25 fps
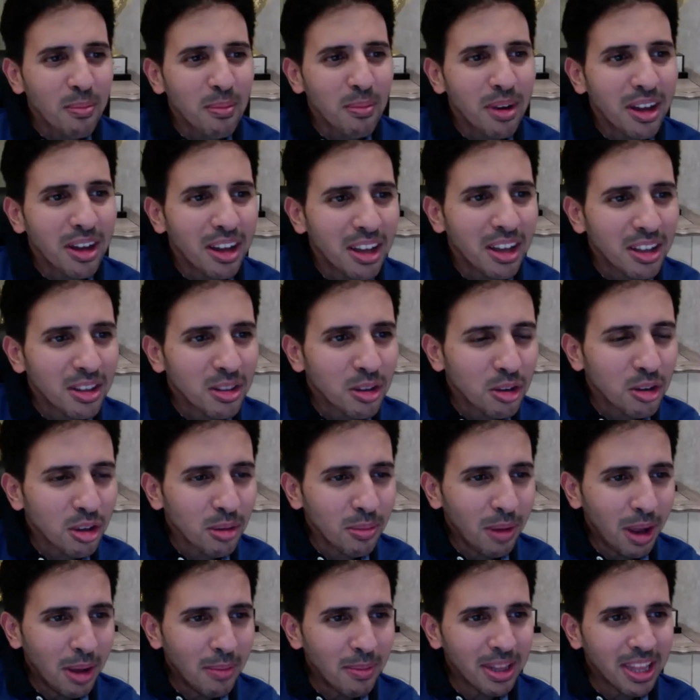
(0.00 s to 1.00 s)
Dr.
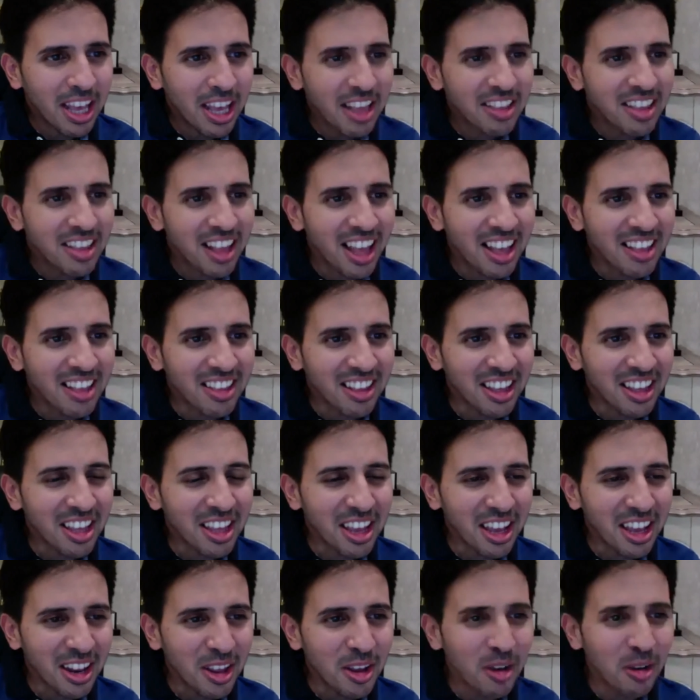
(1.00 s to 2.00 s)
Mohammed Hazzazi,
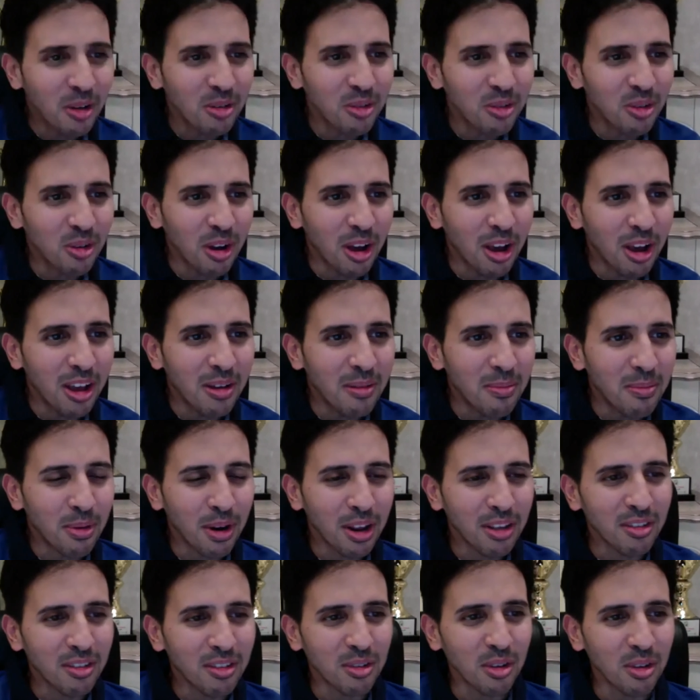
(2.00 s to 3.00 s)
and he also
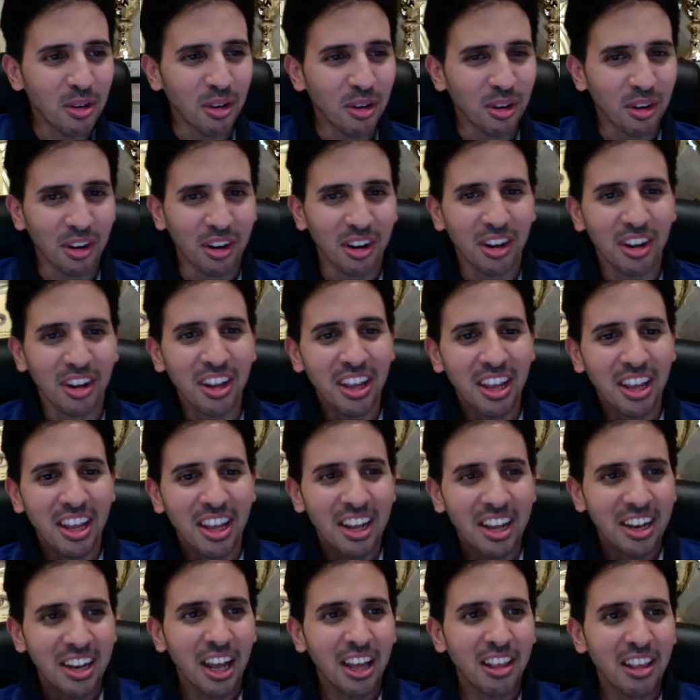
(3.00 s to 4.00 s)
praises your
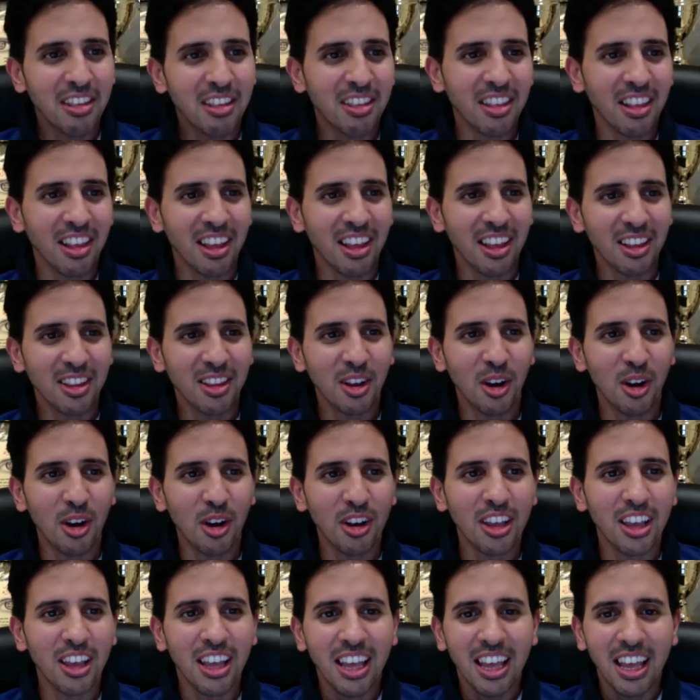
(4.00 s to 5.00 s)
nice talk.
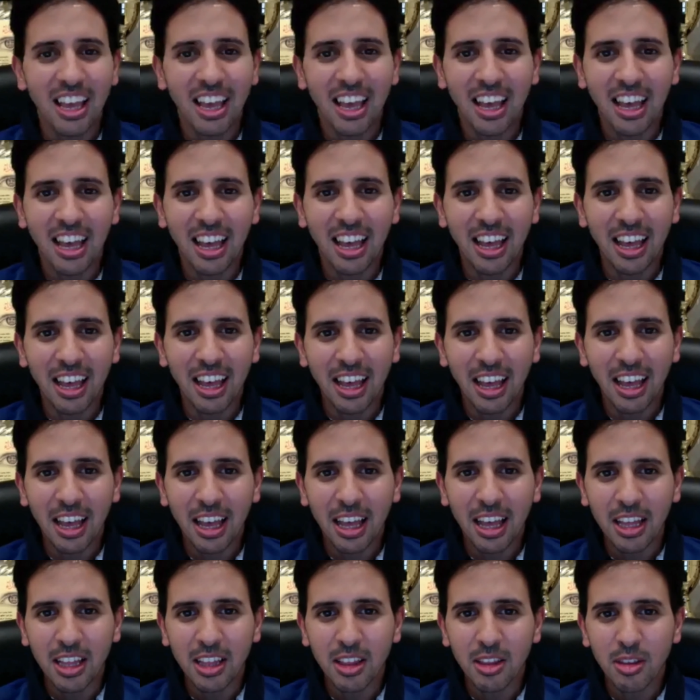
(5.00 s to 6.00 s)

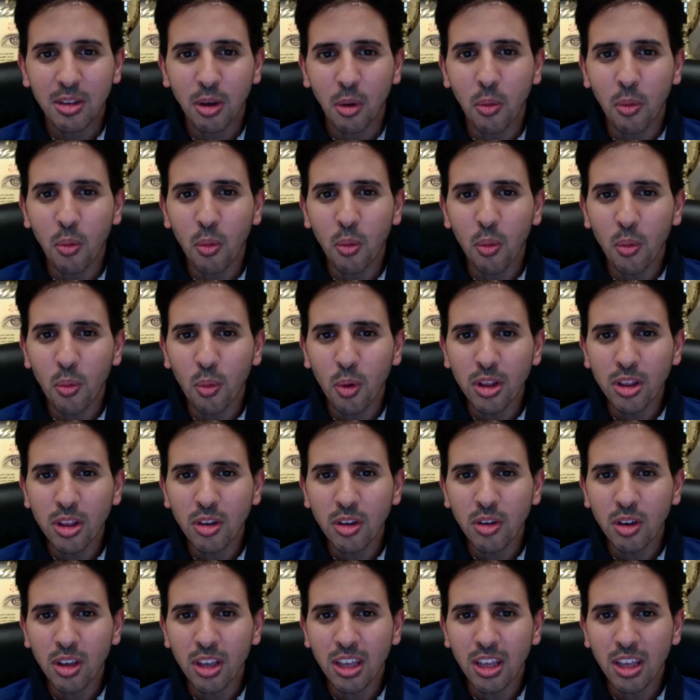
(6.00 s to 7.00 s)
So when do
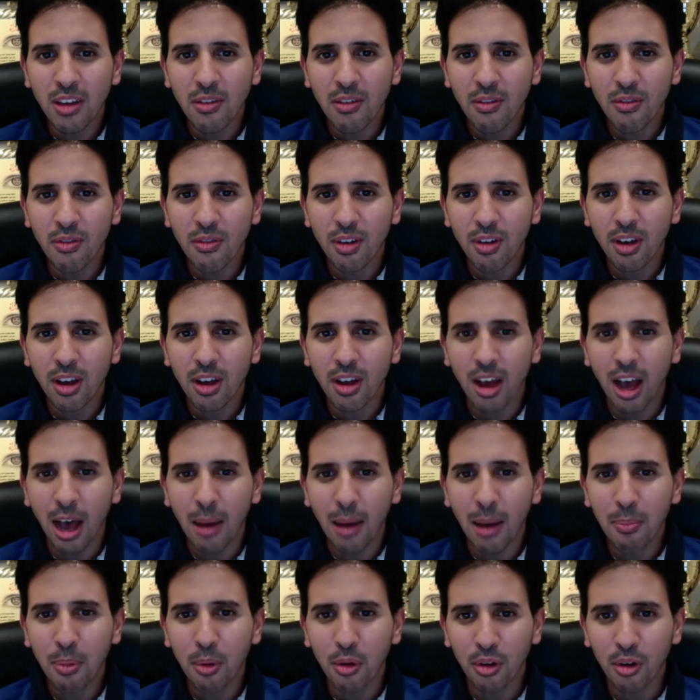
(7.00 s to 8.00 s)
you give
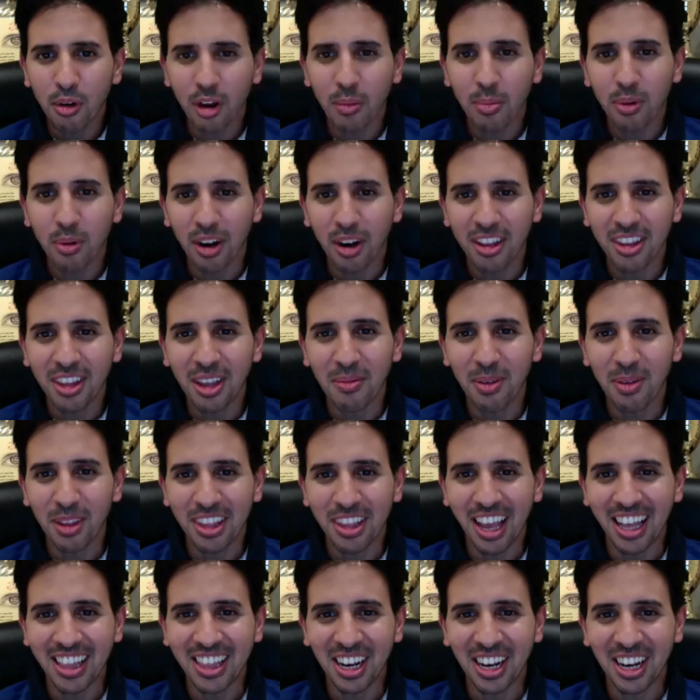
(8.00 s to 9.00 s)
up on operating
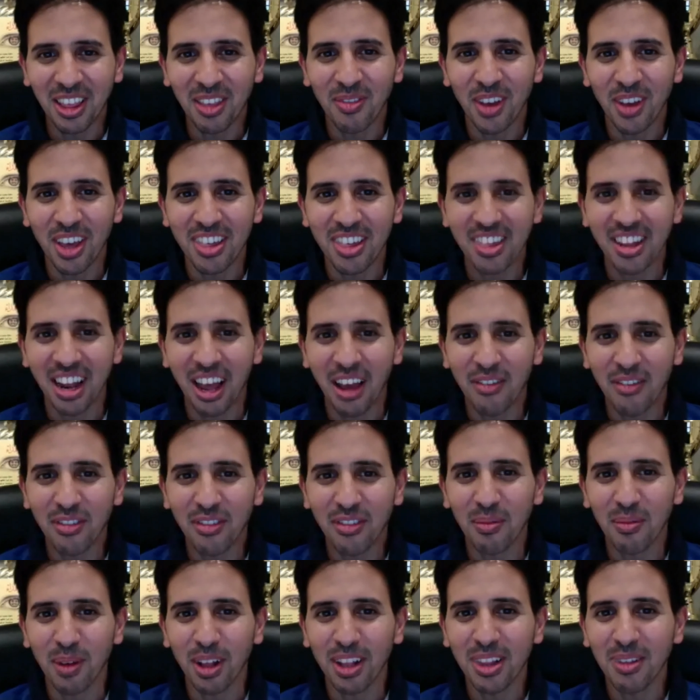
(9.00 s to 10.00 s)
pediatrics patient
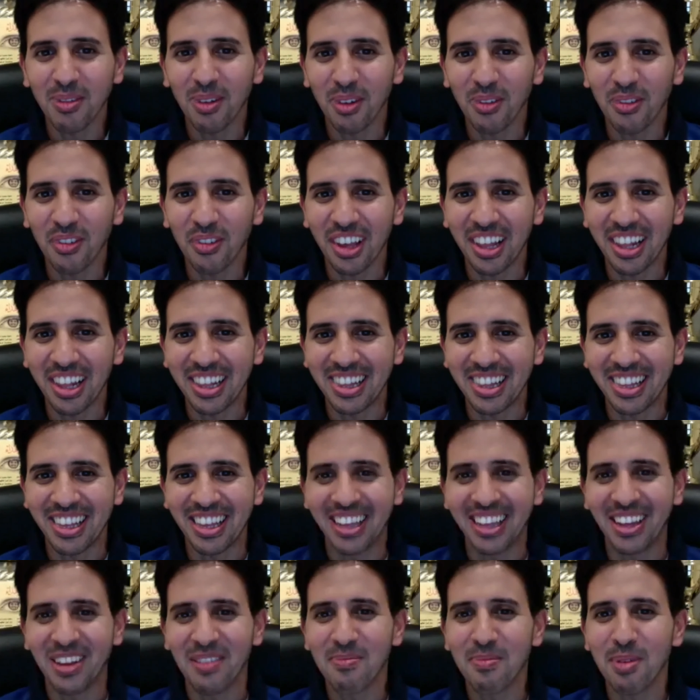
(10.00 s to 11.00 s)
after multiple failed
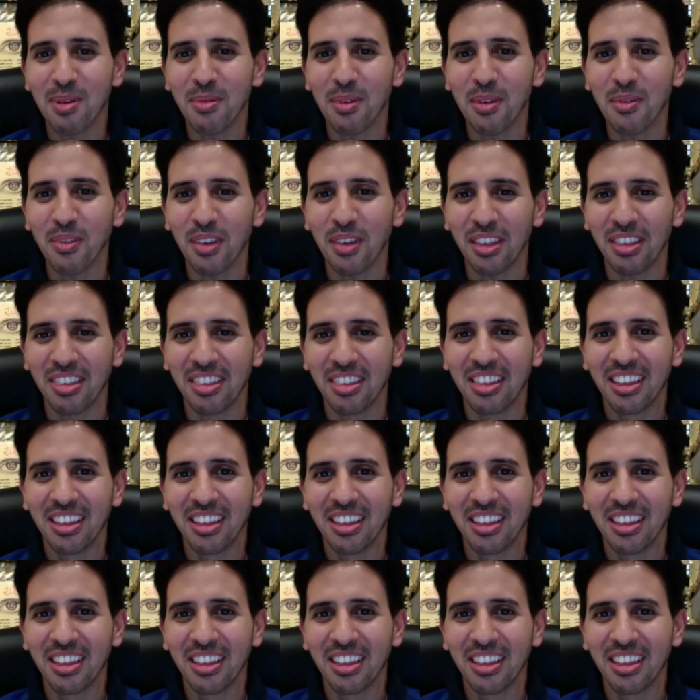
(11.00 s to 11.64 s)
PVVs?